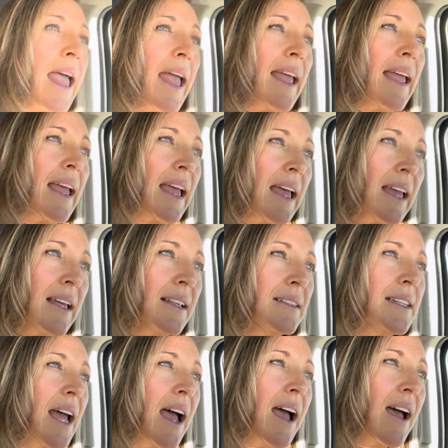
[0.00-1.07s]

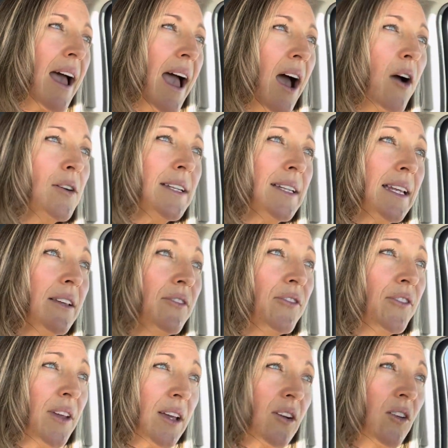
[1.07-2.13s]
And how did he
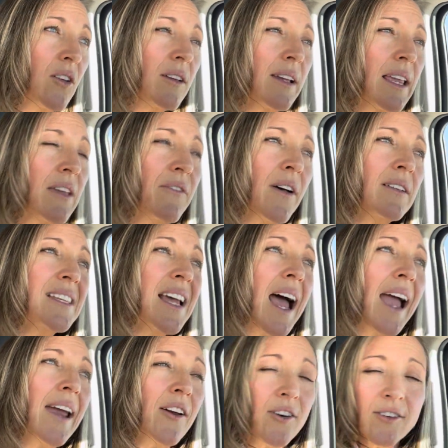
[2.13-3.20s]
feel? He felt
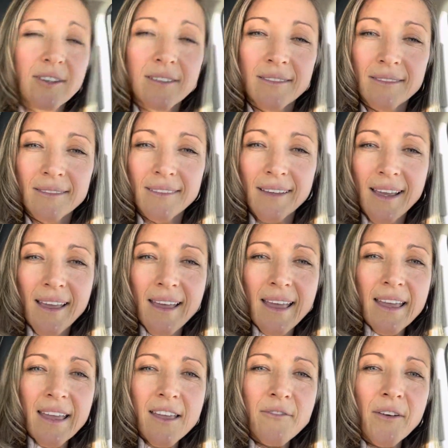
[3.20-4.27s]
tired.
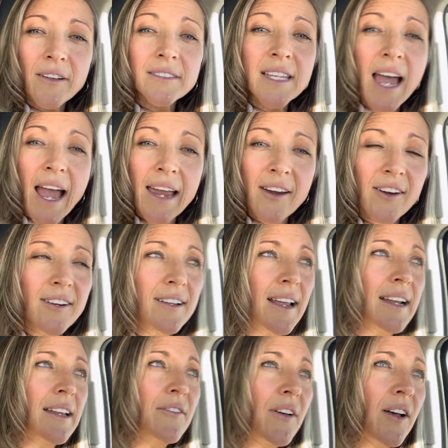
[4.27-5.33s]
He felt tired,
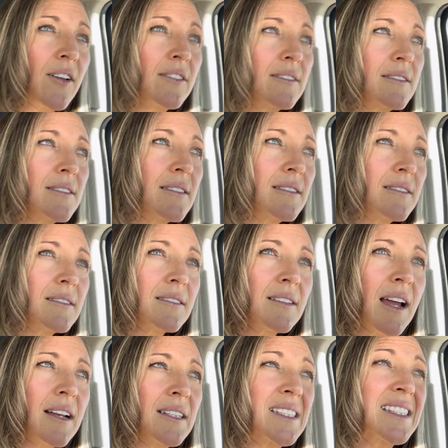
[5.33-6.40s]
and he felt
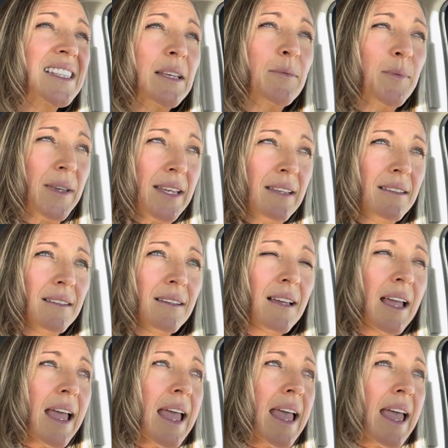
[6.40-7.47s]
kind of sleepy,
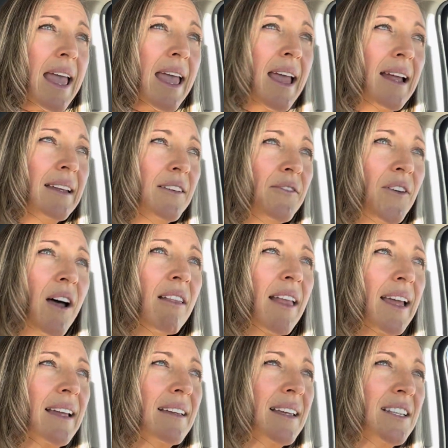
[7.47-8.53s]
and he felt
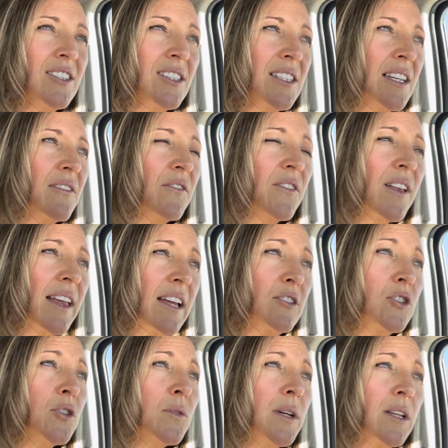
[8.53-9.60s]
like he just didn't feel like
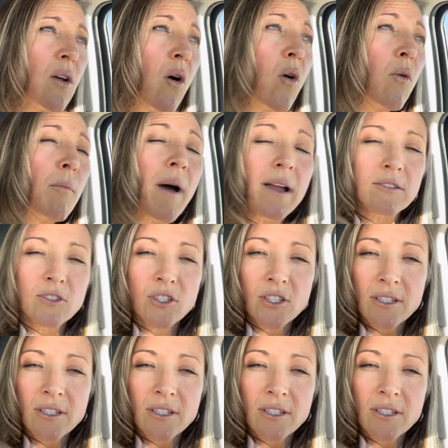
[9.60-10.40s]
doing a whole bunch.